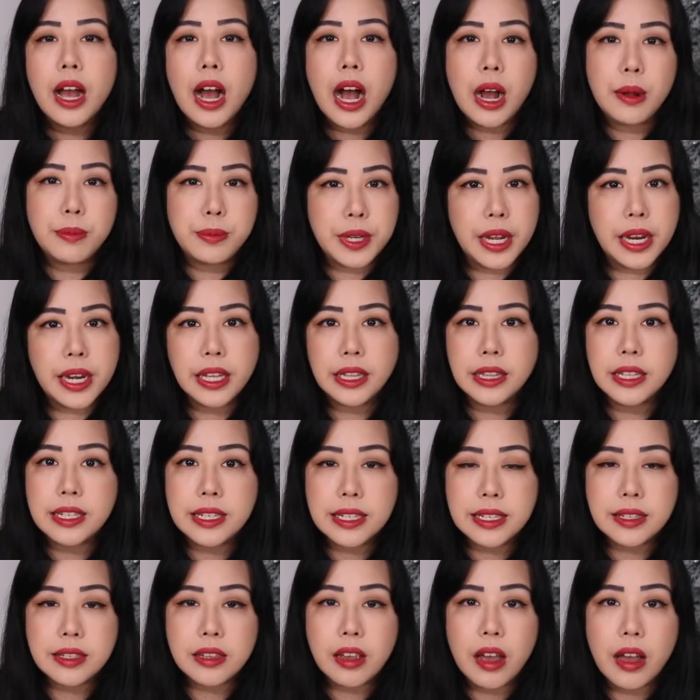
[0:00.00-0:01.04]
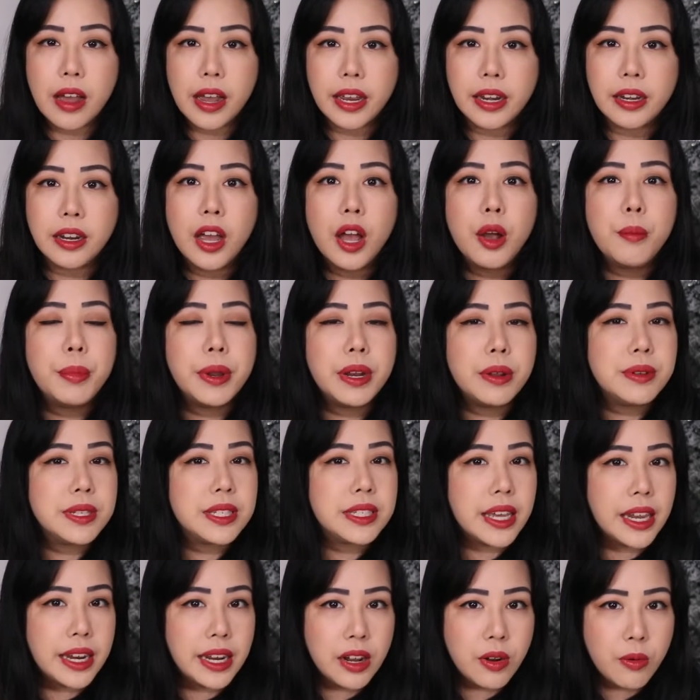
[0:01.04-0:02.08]
updating the design, but it was
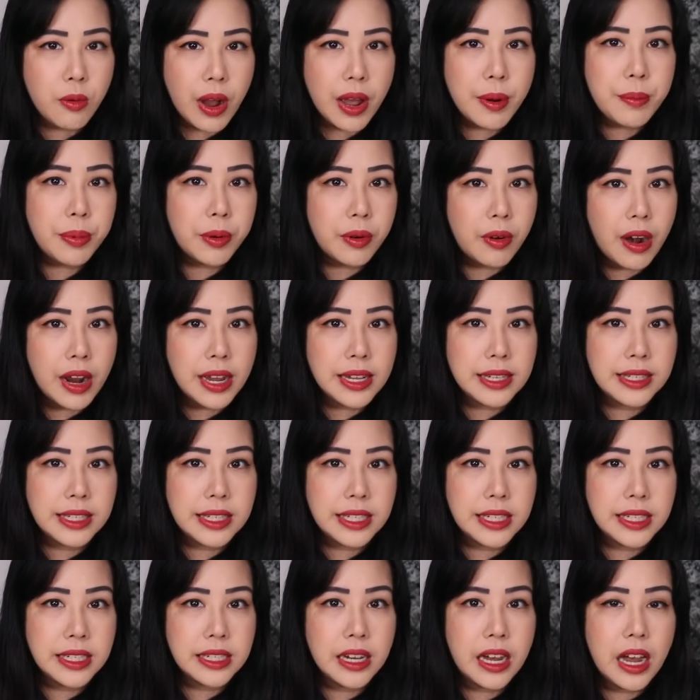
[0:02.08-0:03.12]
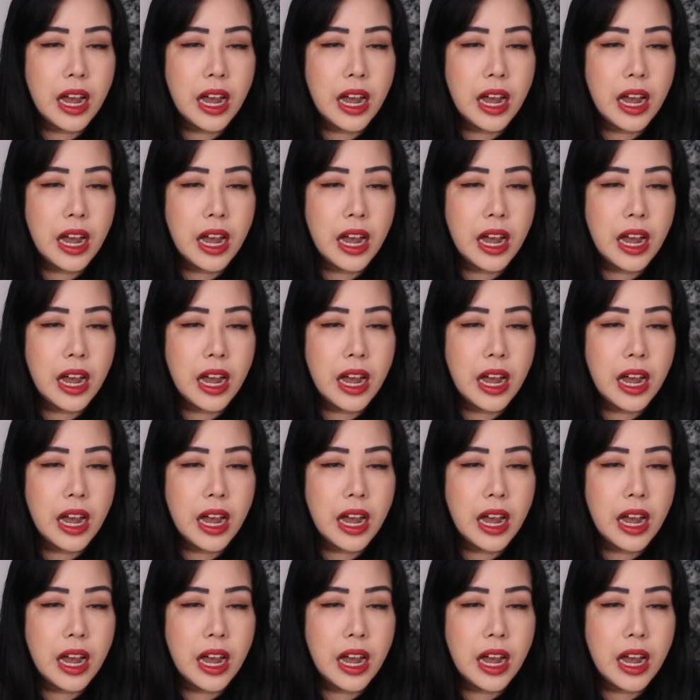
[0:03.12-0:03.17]
getting quite pricey.